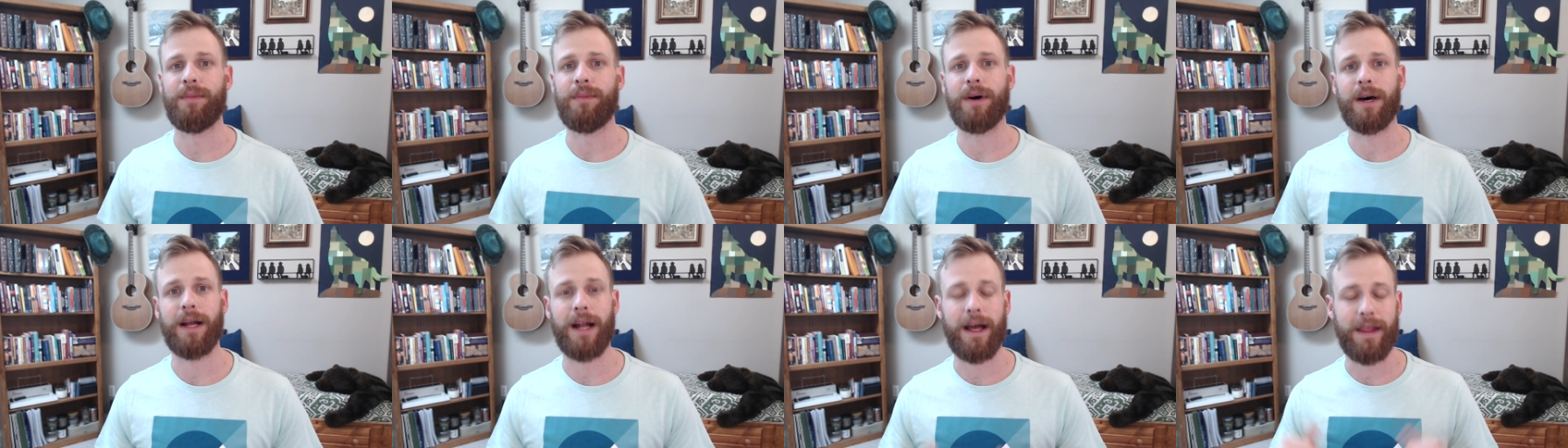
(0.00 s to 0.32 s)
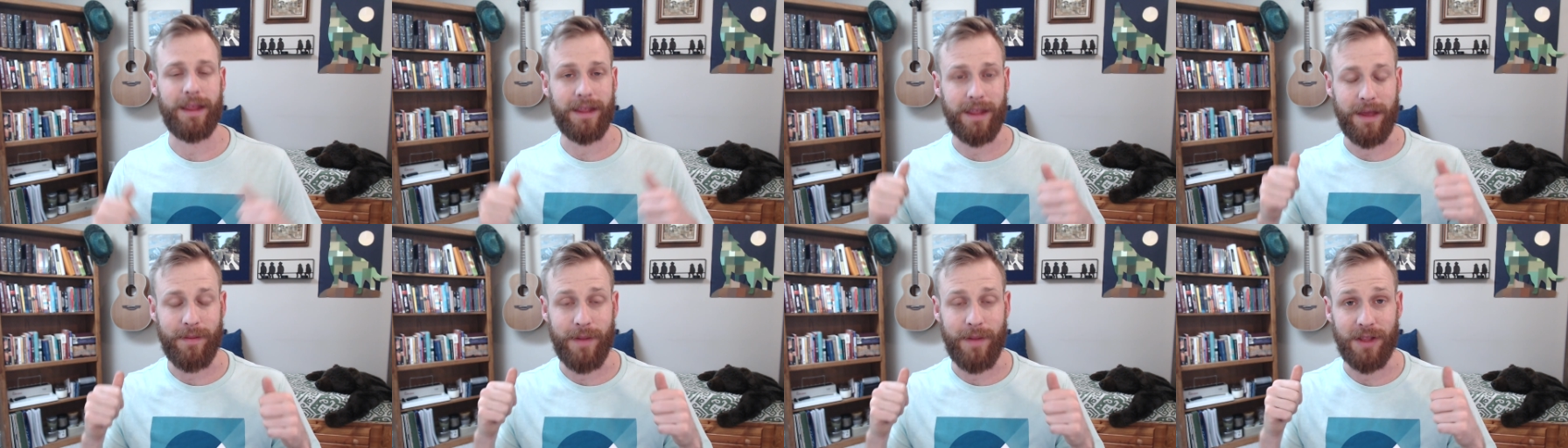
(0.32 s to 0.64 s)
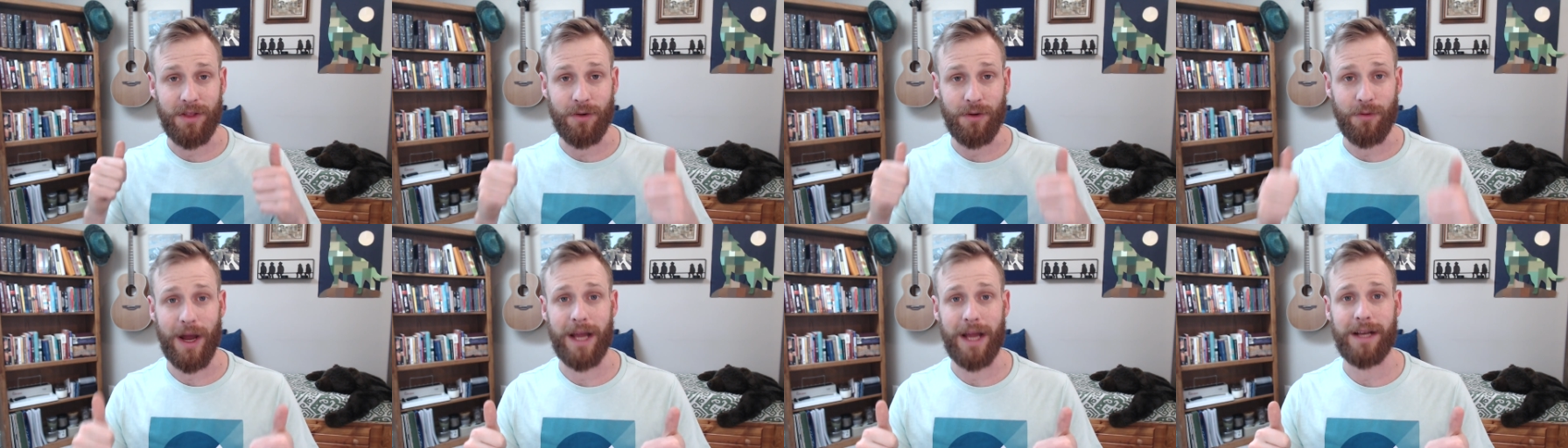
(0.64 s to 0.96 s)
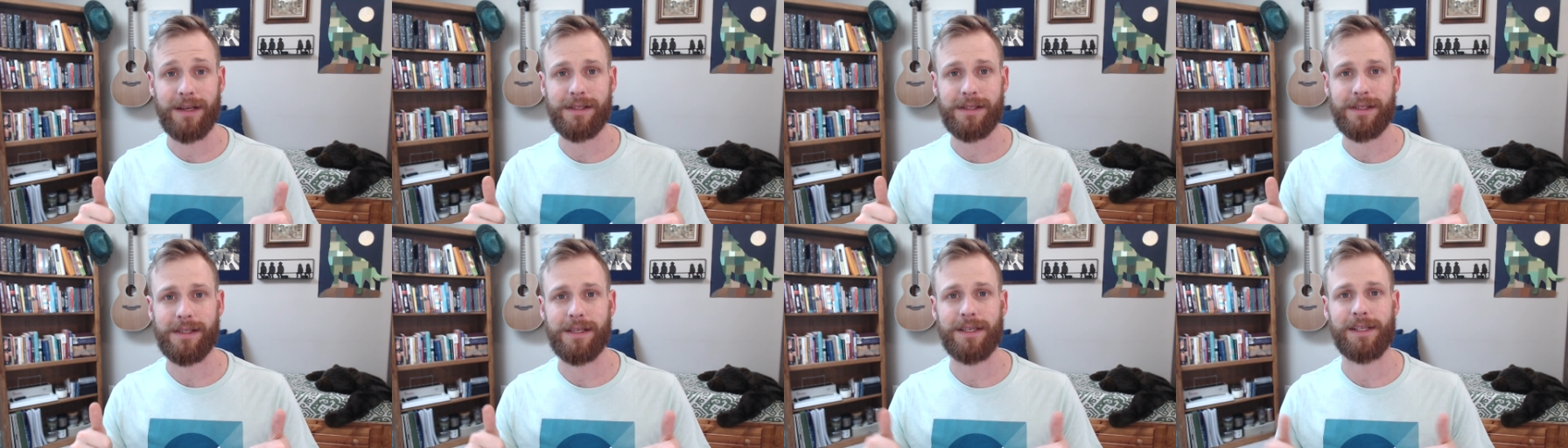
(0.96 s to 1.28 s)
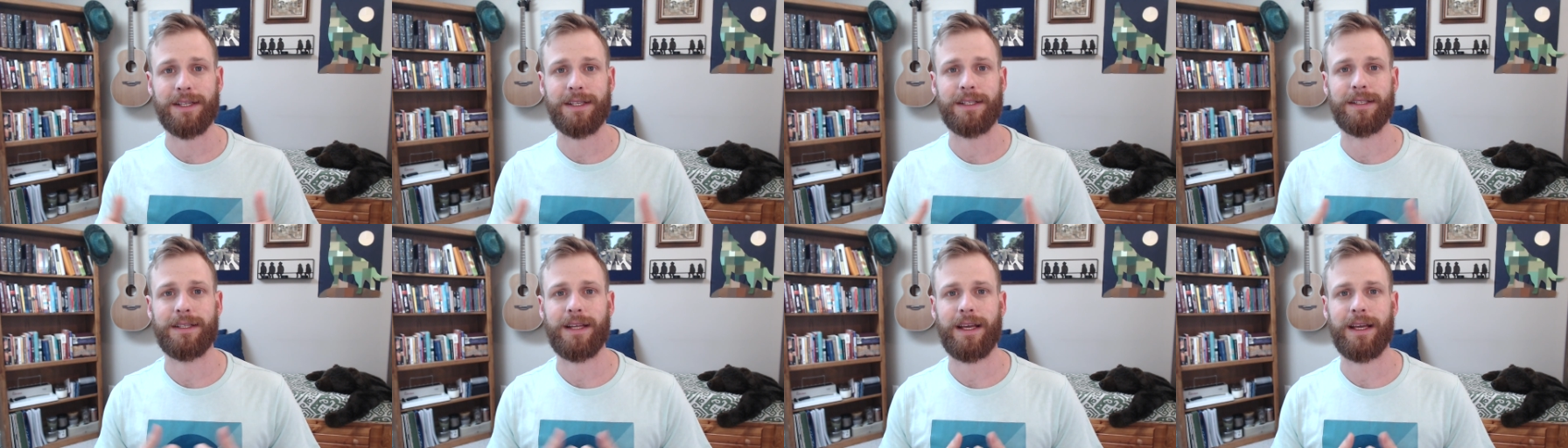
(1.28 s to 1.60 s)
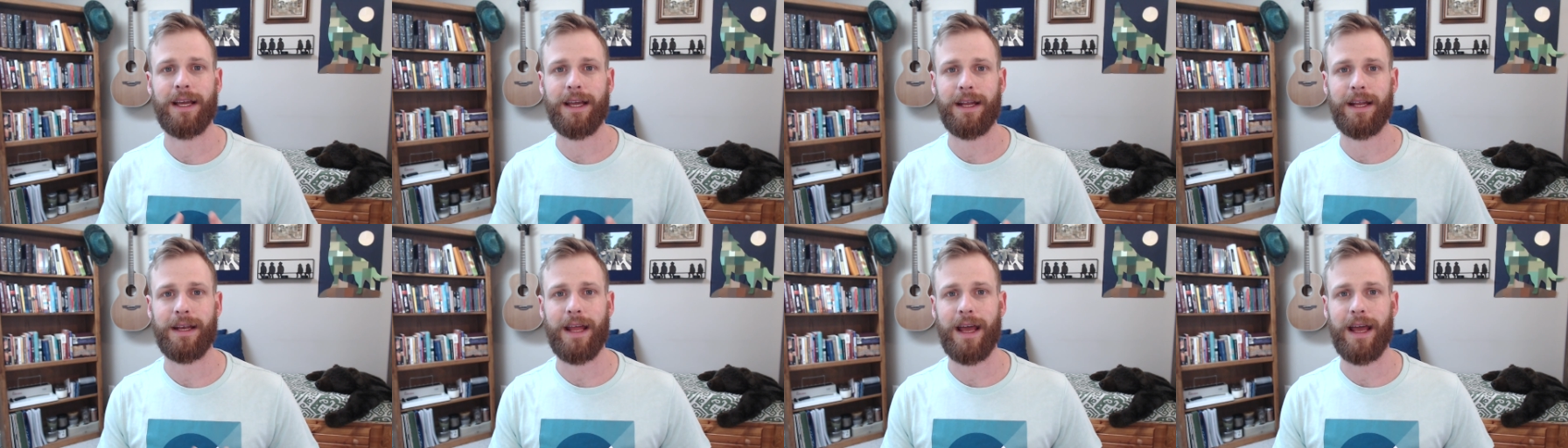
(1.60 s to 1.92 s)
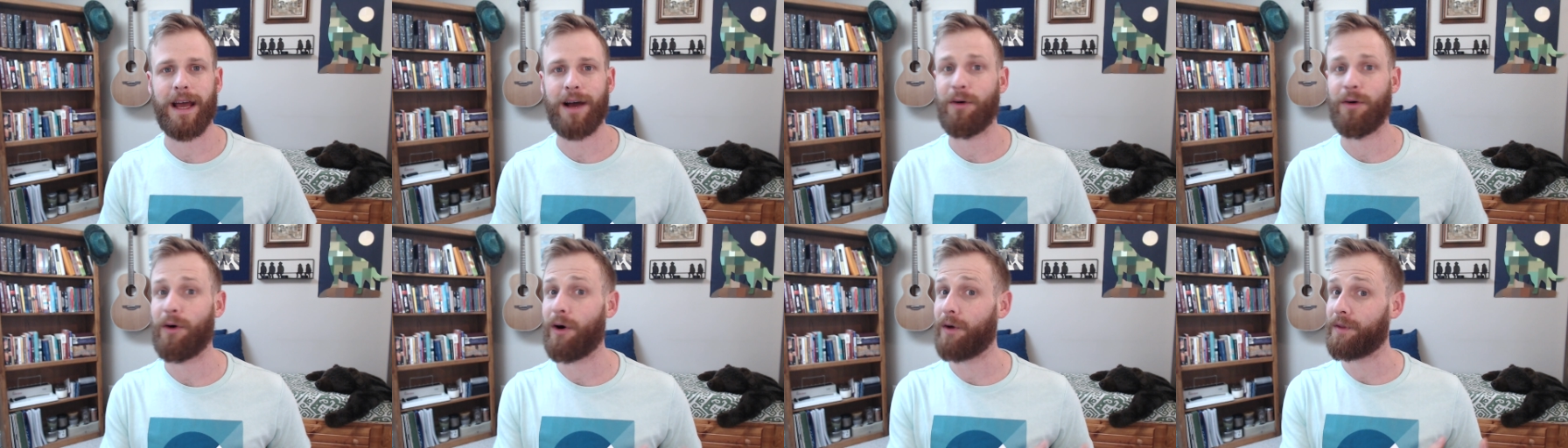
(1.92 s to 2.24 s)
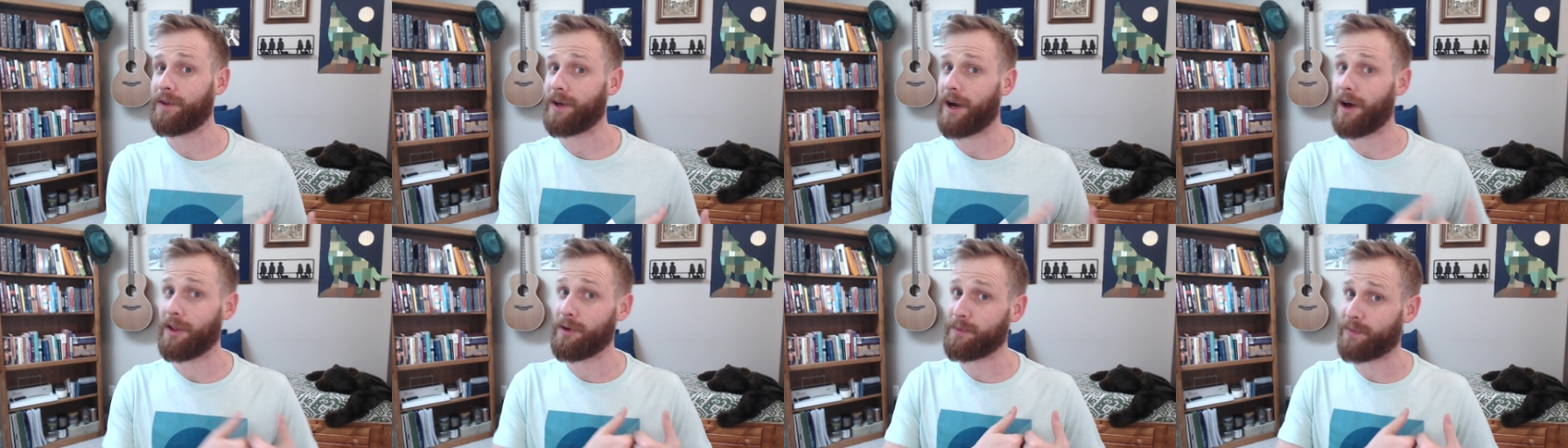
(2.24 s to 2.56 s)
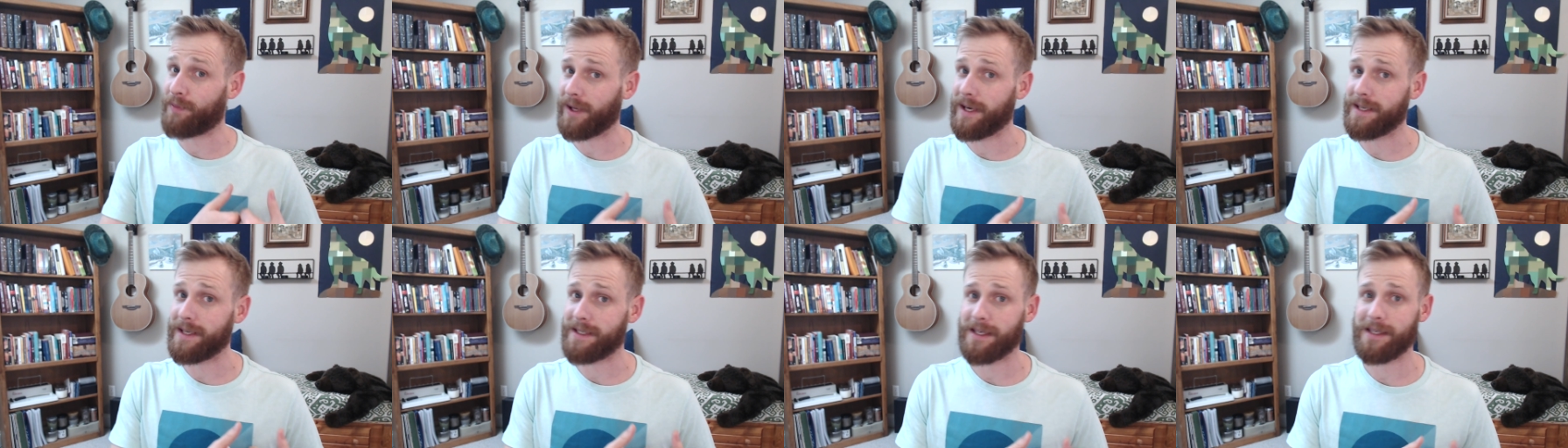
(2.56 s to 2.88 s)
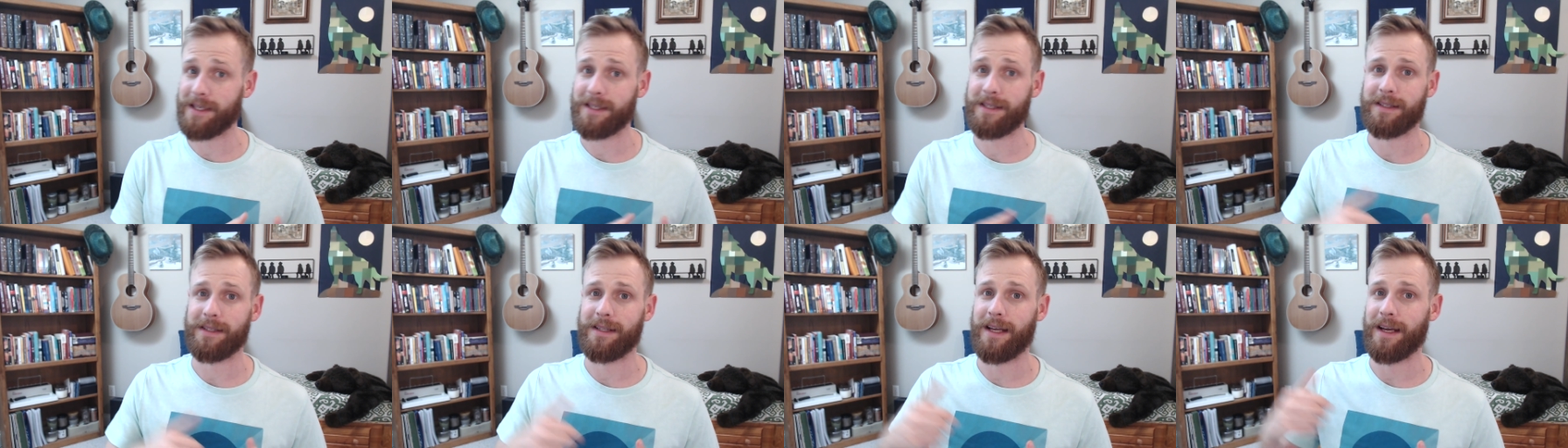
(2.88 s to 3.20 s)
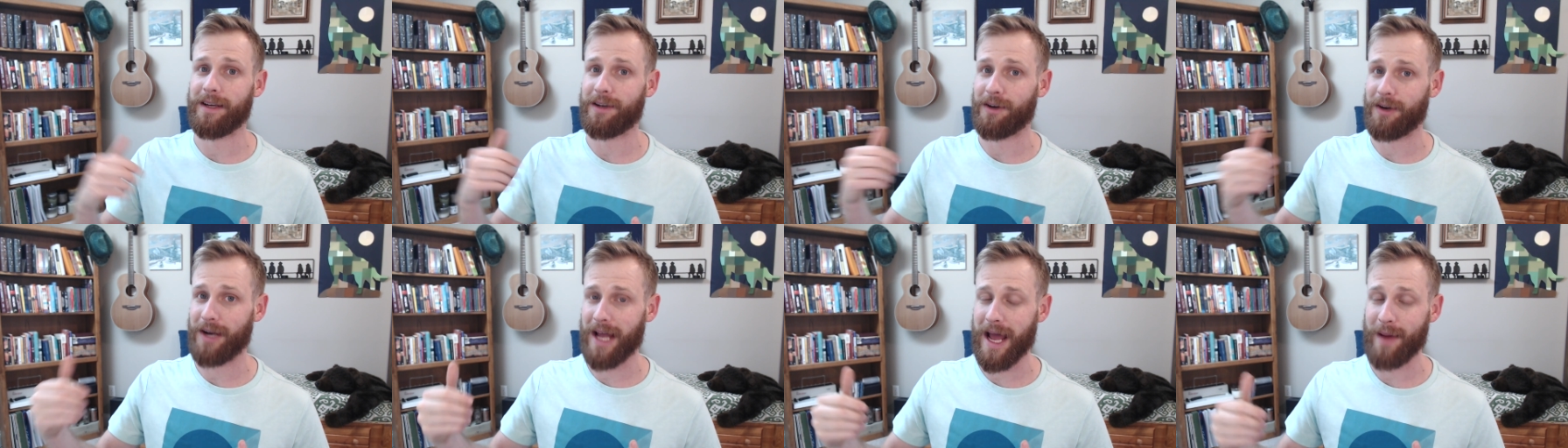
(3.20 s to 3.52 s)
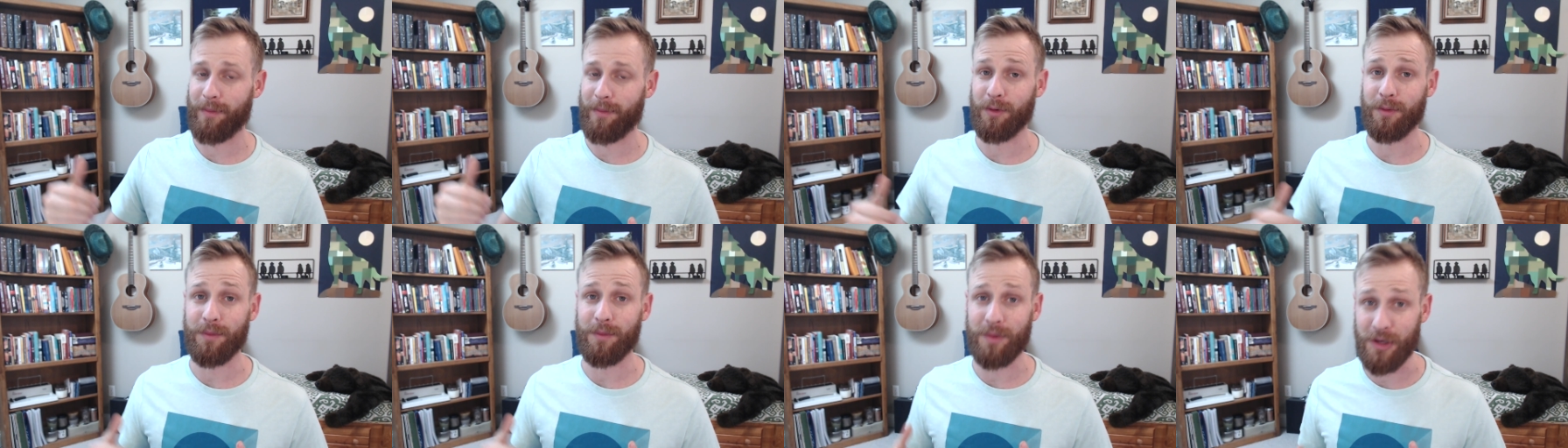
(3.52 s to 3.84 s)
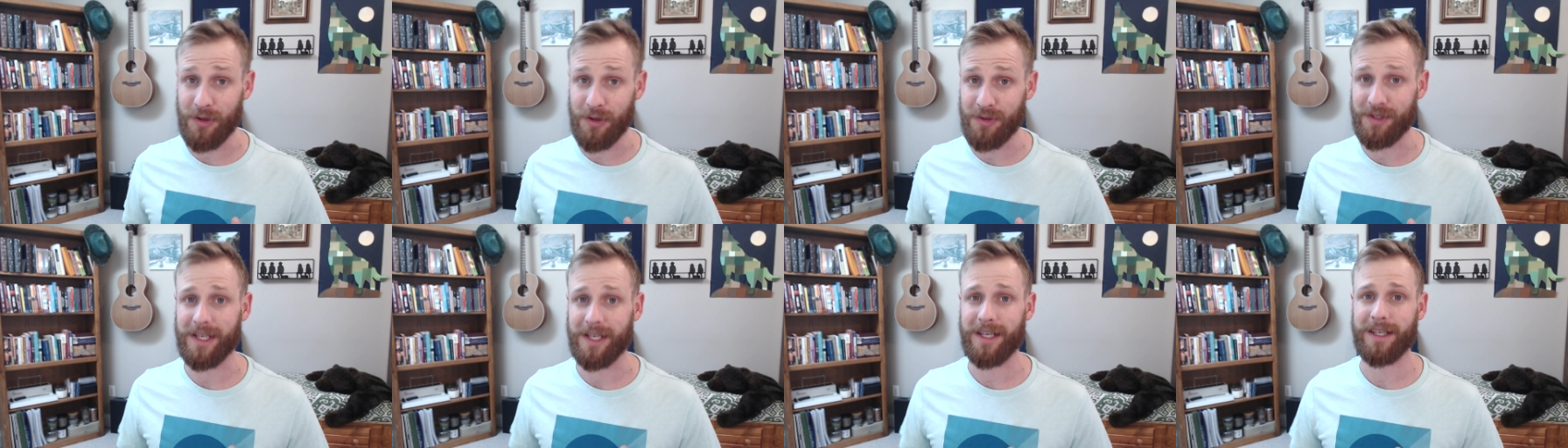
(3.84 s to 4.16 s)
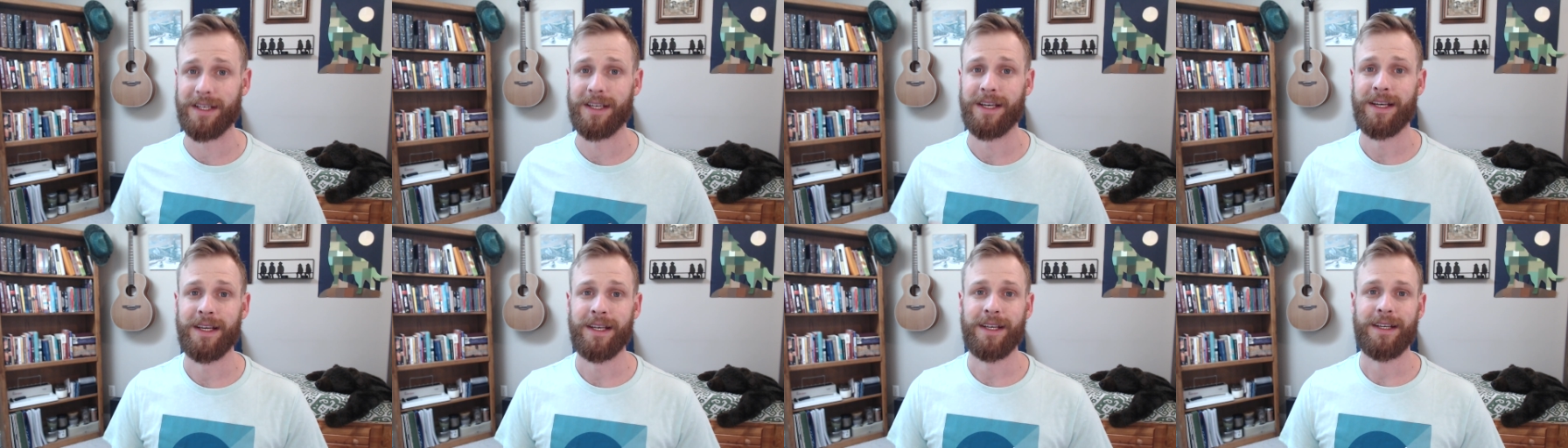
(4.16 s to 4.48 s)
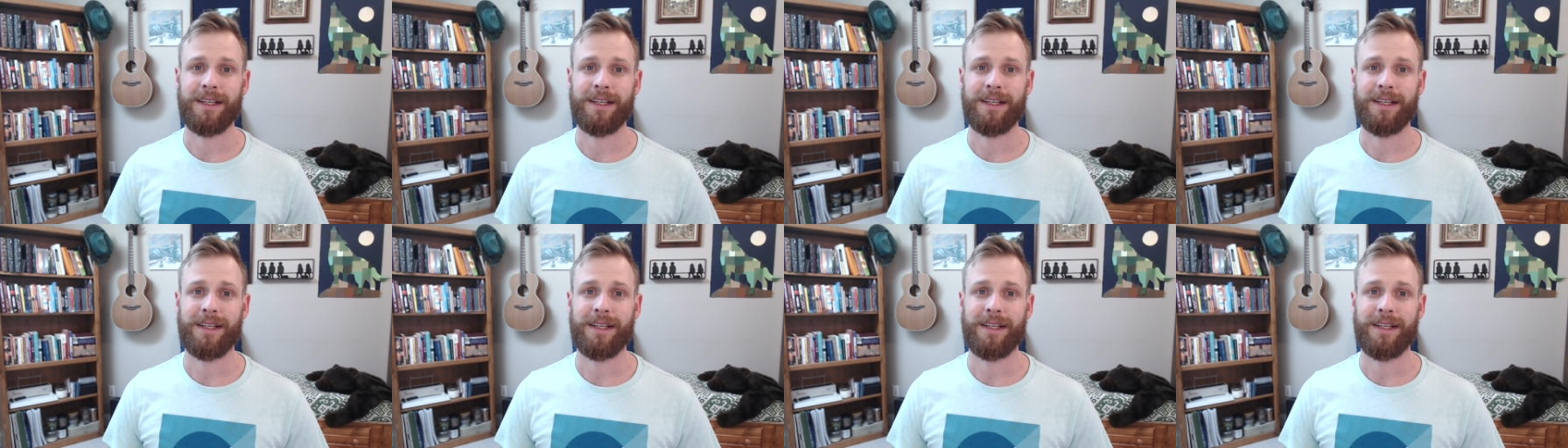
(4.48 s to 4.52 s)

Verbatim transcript: but I think they made the right decision, and now all the other places, like on Apple Music,